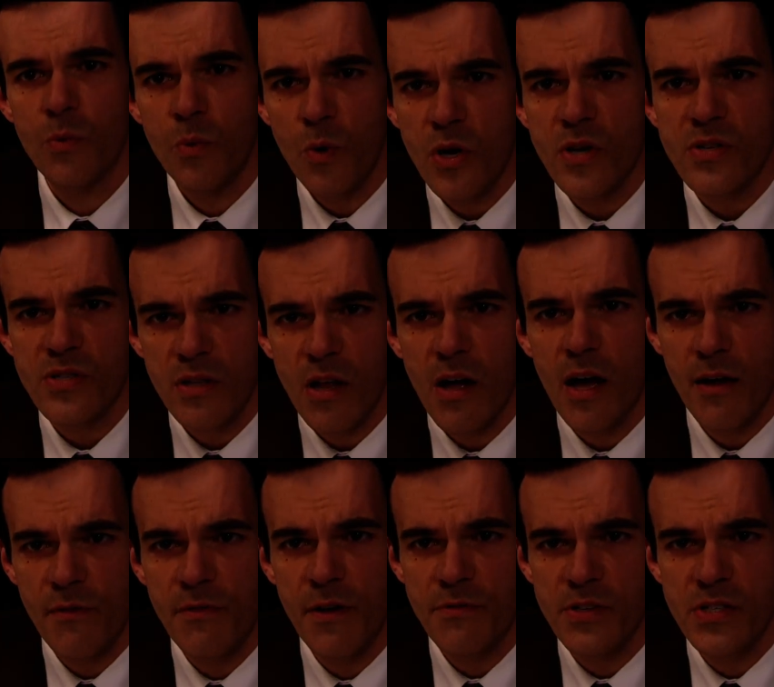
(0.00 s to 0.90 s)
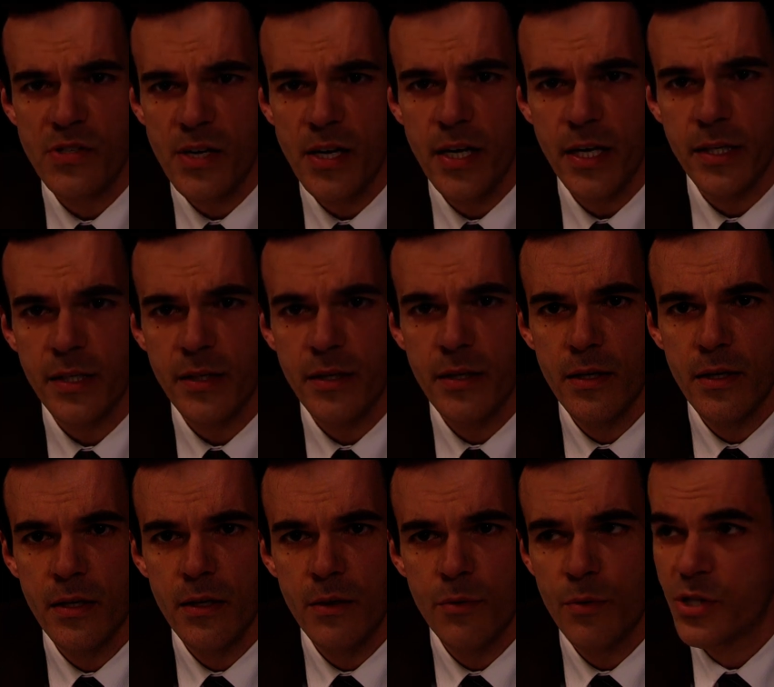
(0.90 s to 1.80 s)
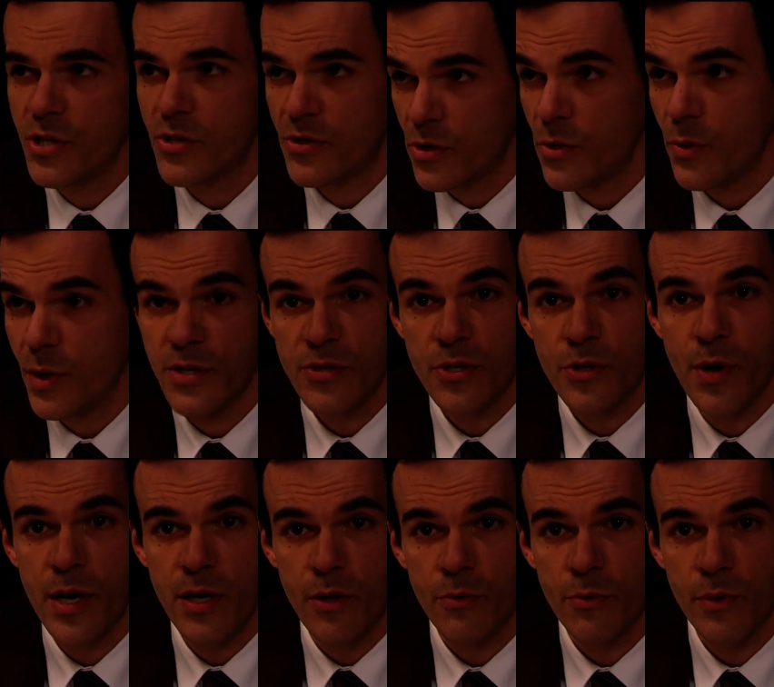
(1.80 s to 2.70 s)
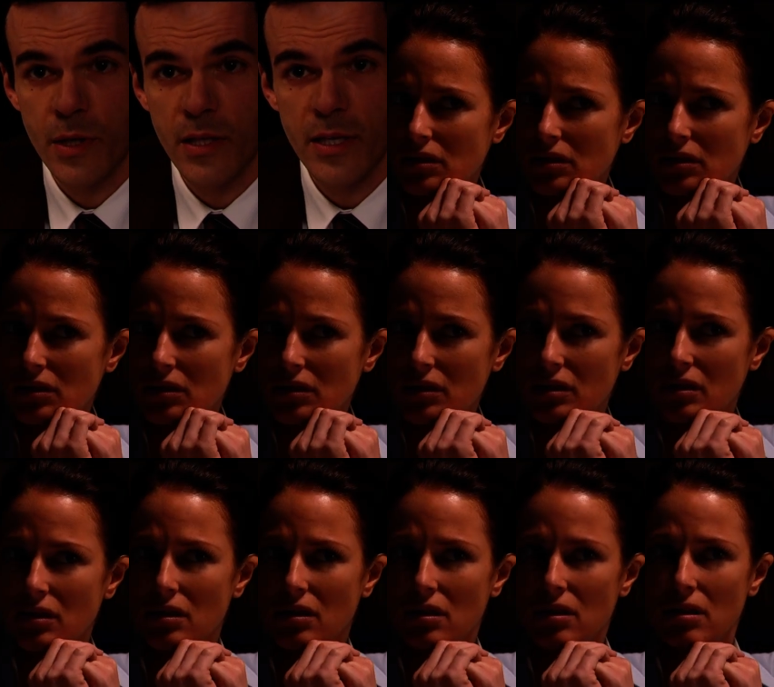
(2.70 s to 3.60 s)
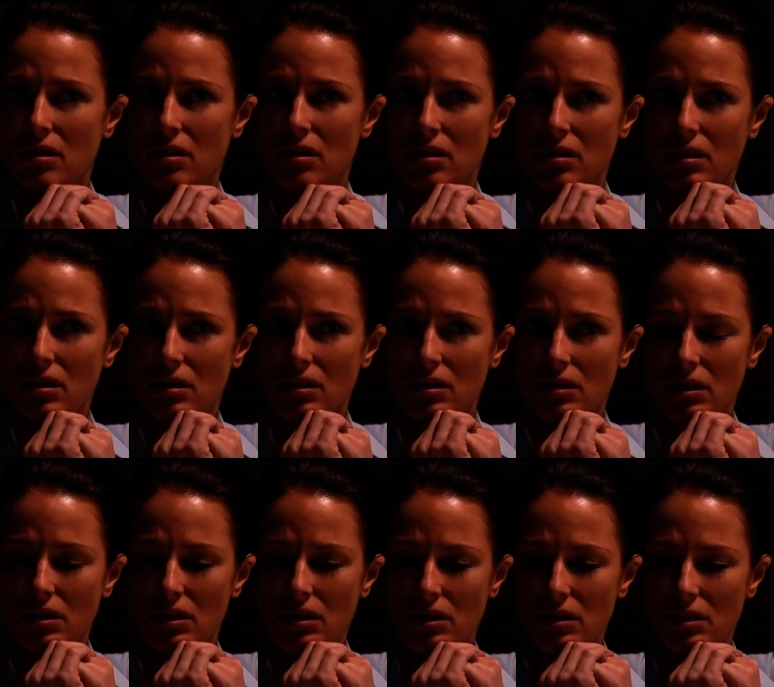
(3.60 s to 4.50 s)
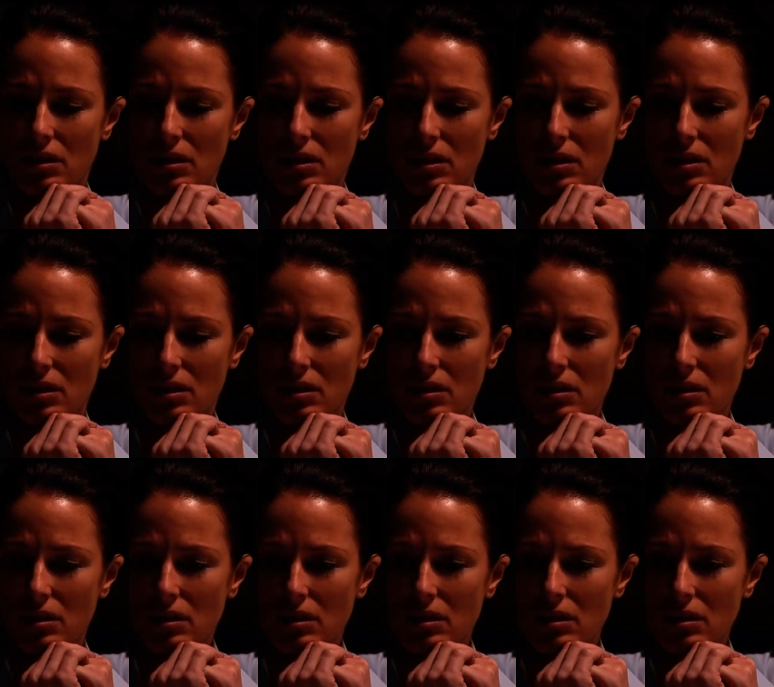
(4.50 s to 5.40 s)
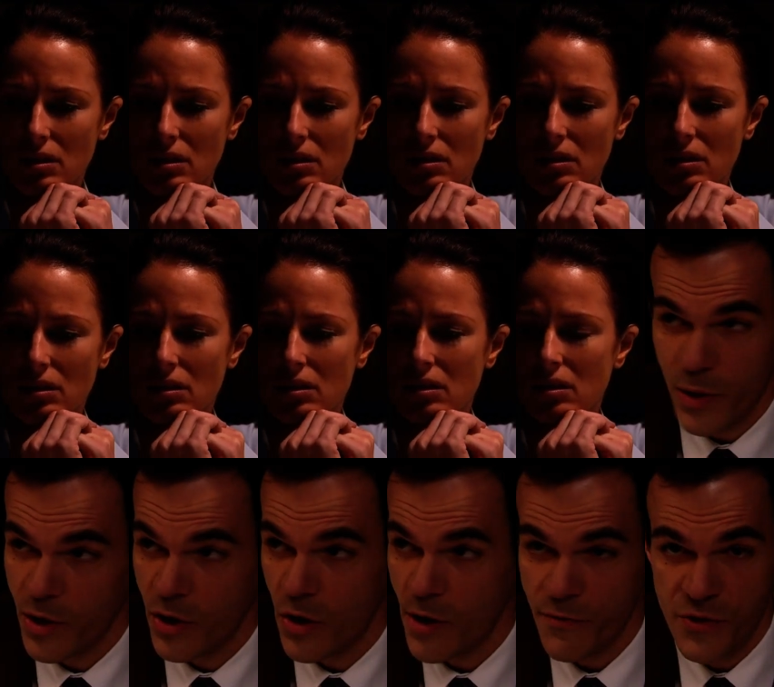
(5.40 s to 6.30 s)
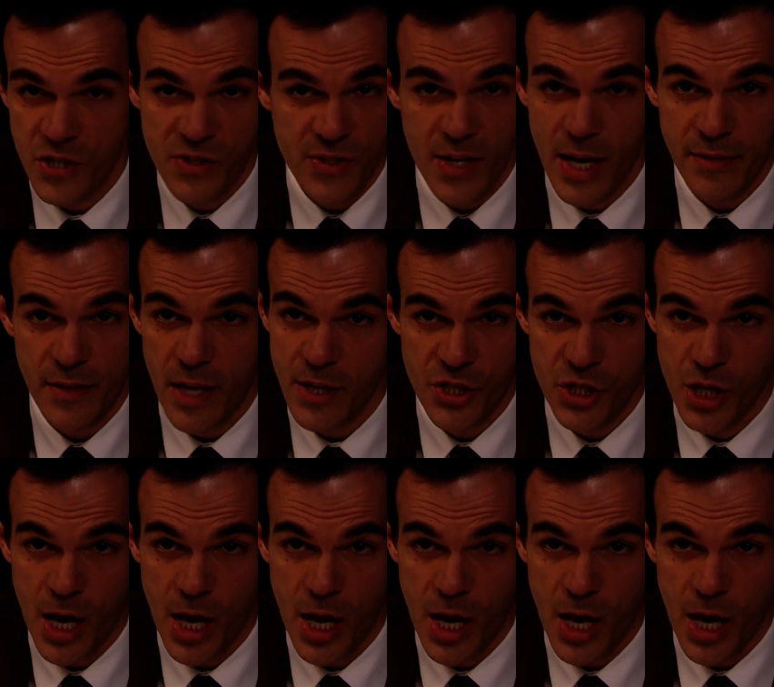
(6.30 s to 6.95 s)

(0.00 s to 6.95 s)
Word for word: the worst liar I've ever seen. Which is to his credit, really. He's not capable of telling one terrible lie, then turning around and backing it up with another one. The knife just ain't that